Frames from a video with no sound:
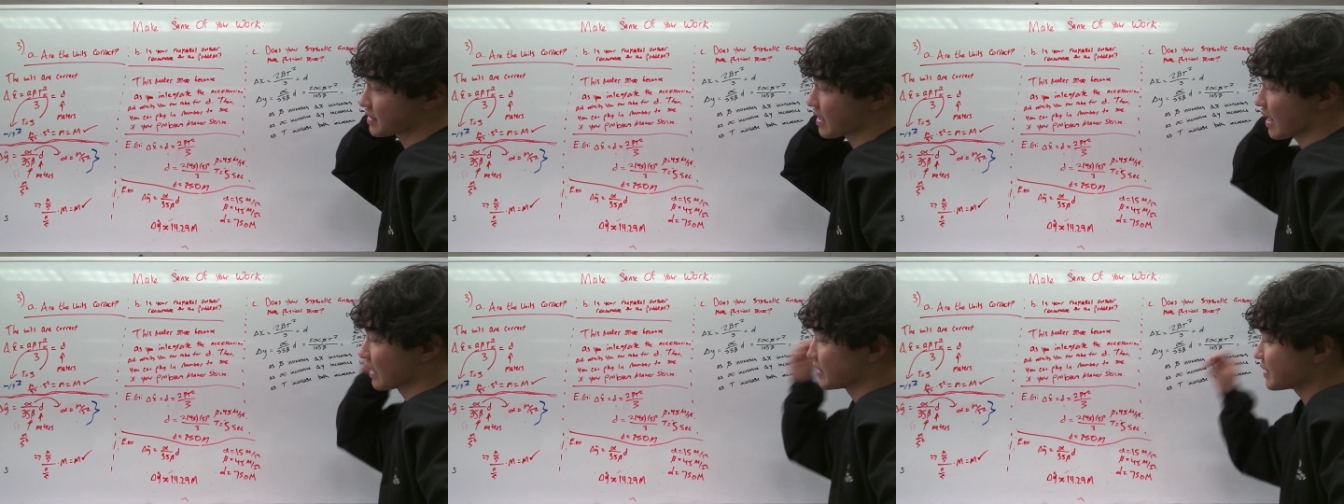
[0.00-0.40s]

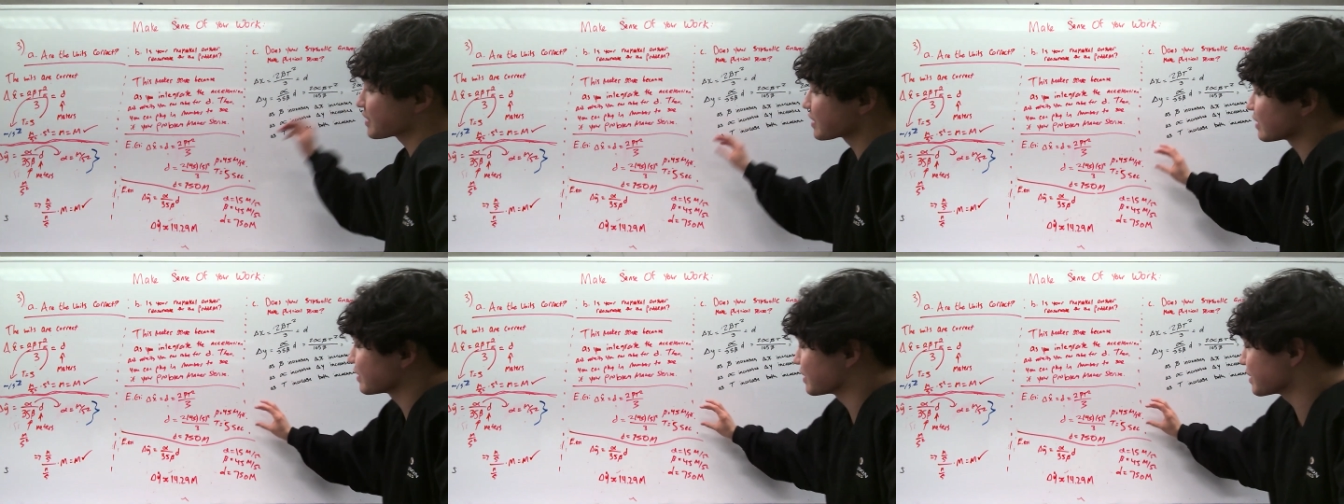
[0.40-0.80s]
And
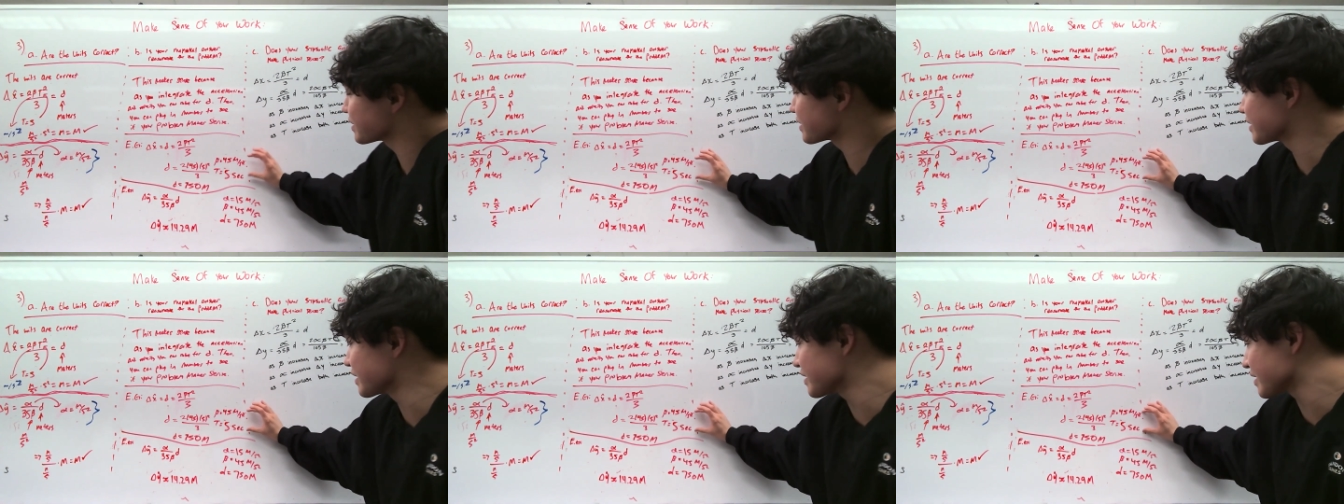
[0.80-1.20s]

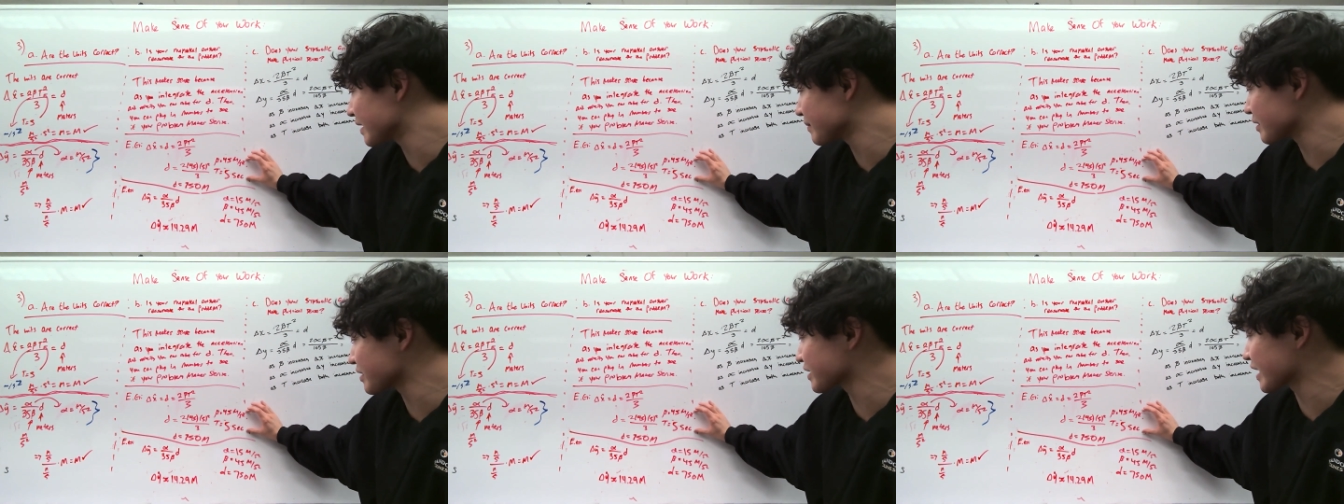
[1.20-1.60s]
these
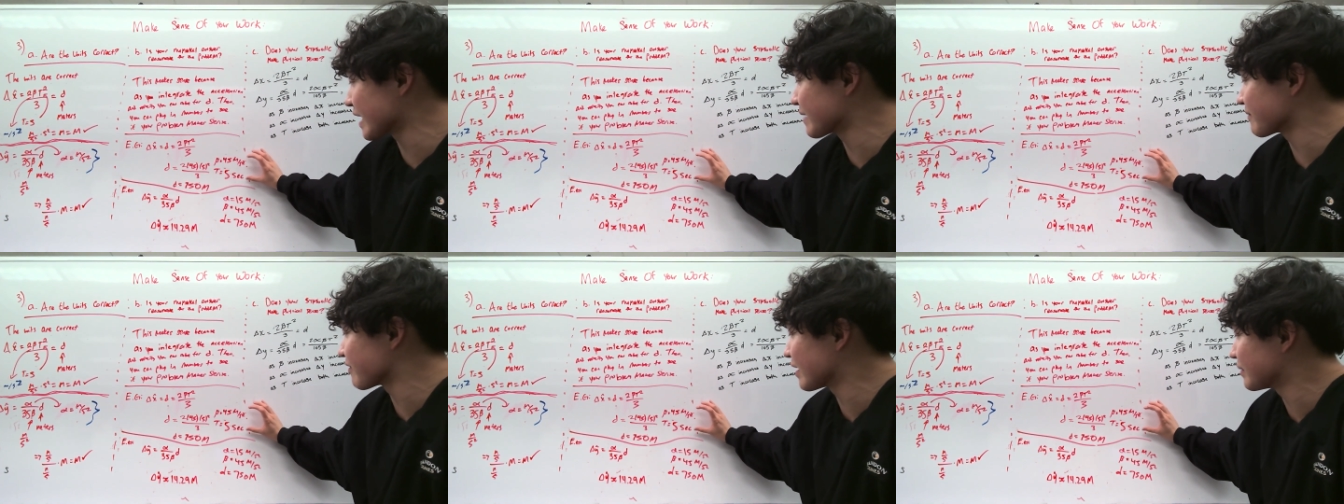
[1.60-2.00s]
numbers
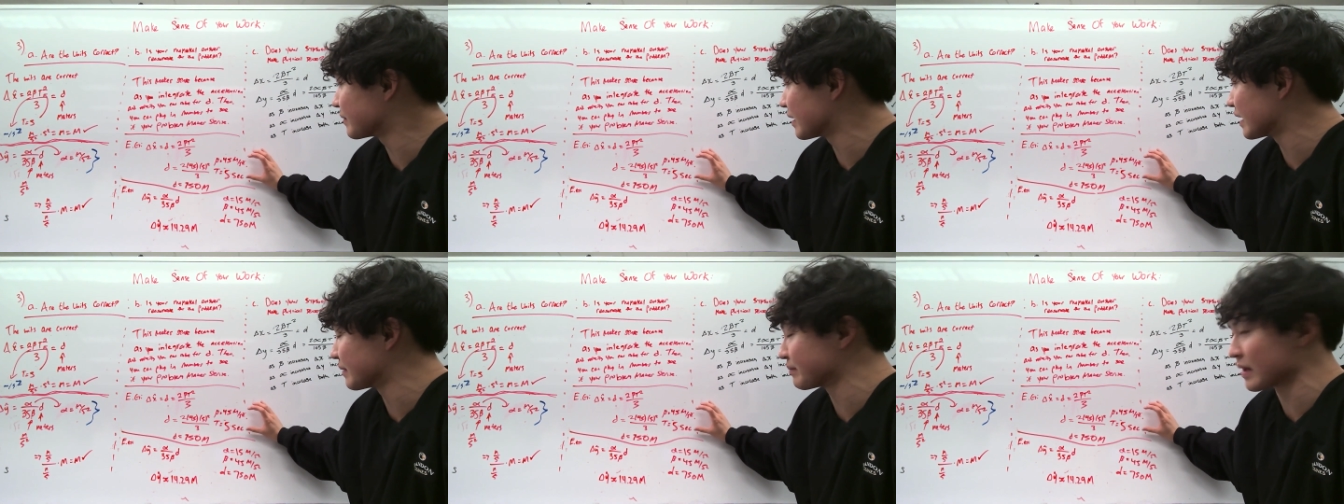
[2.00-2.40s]
came
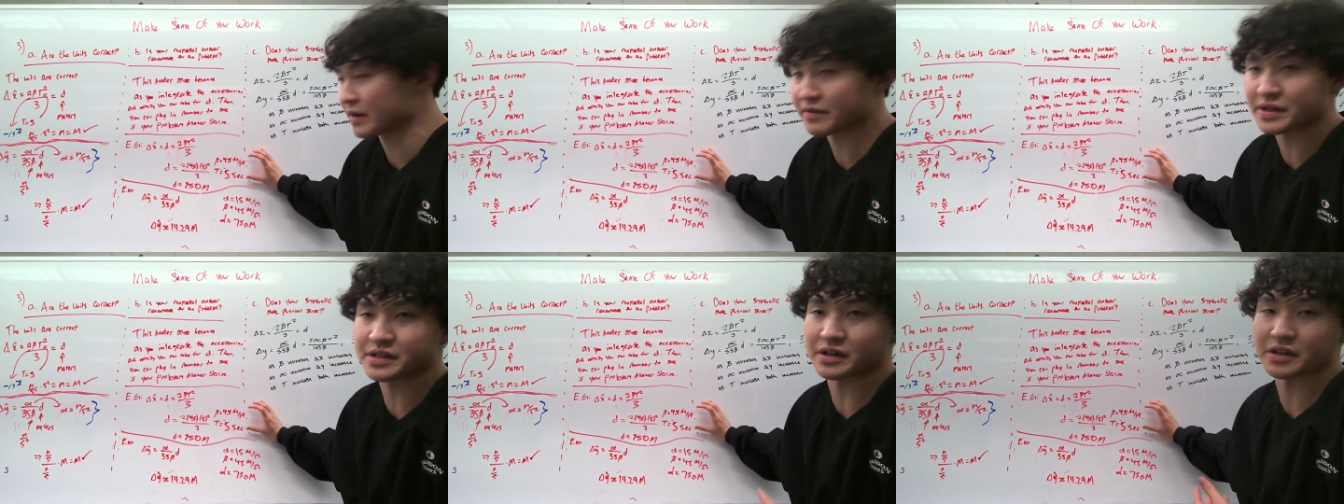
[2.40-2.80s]
from my
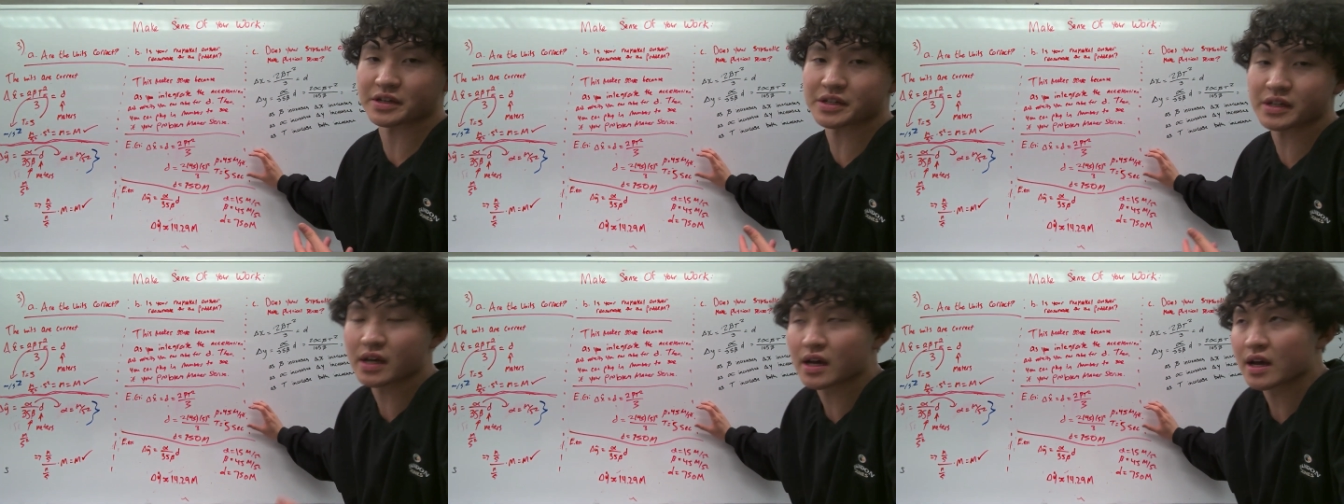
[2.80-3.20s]

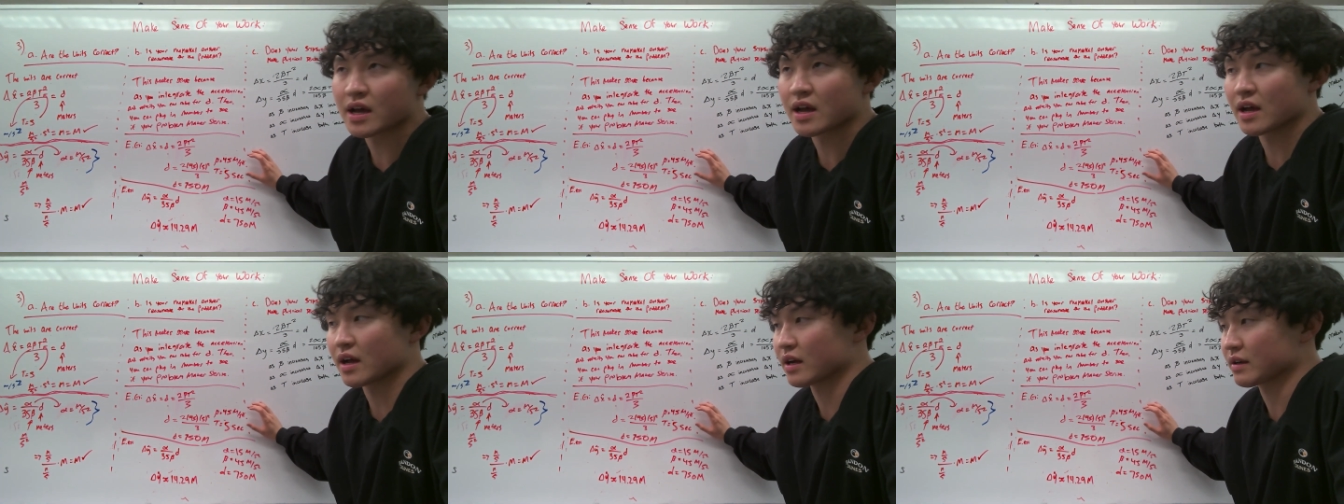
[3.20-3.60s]
research,
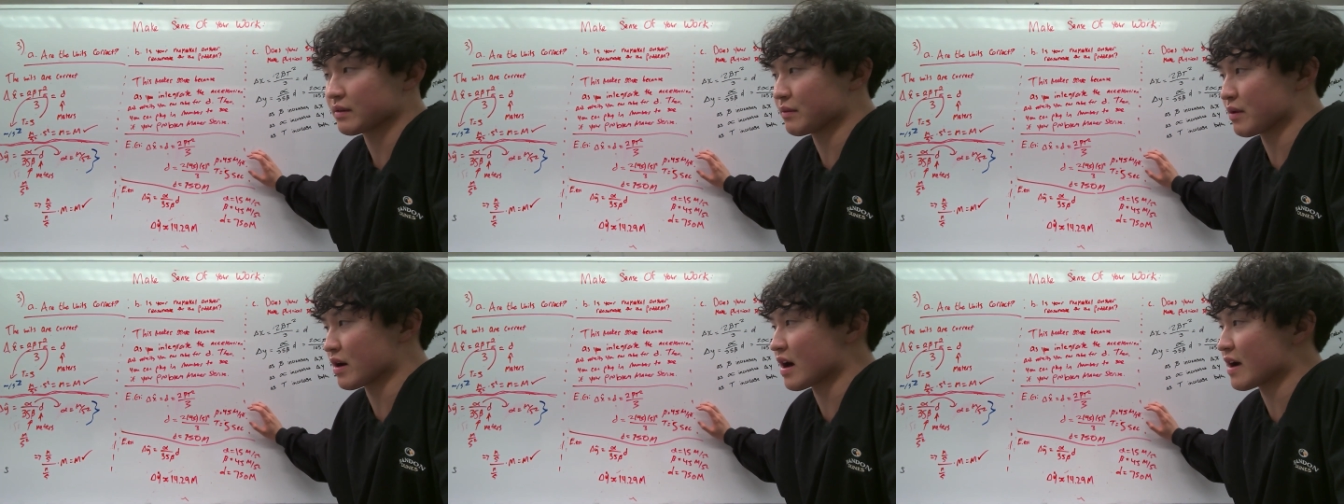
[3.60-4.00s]

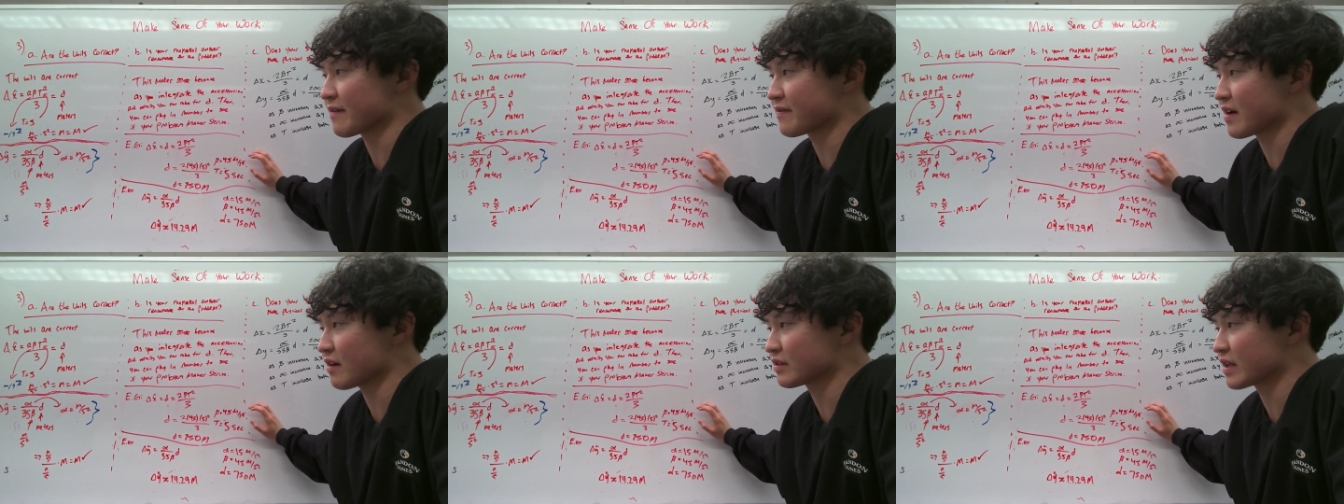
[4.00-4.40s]
where I
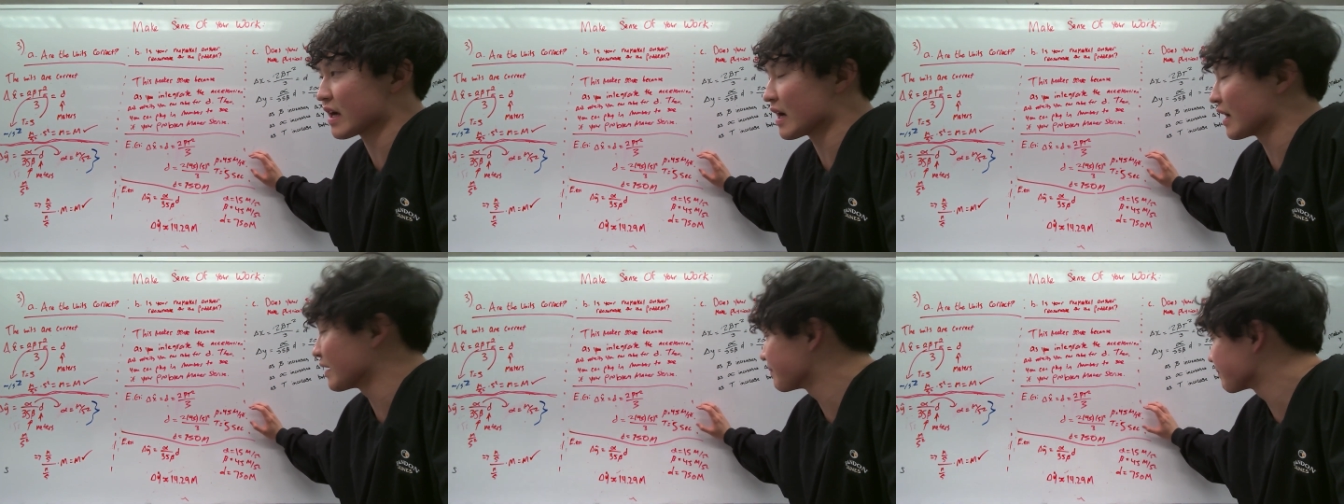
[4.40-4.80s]
found
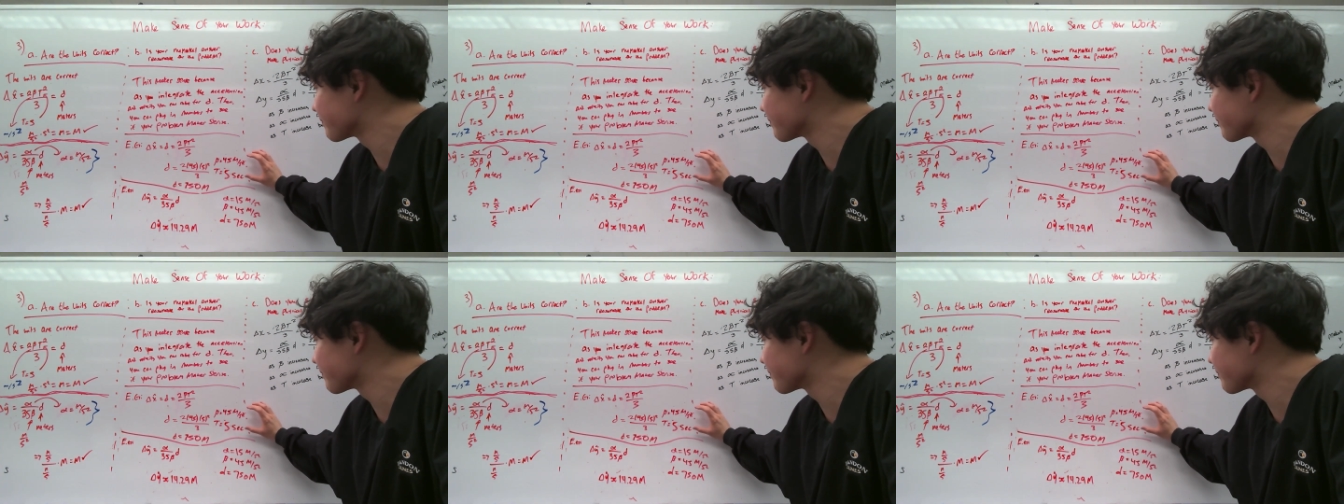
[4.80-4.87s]
that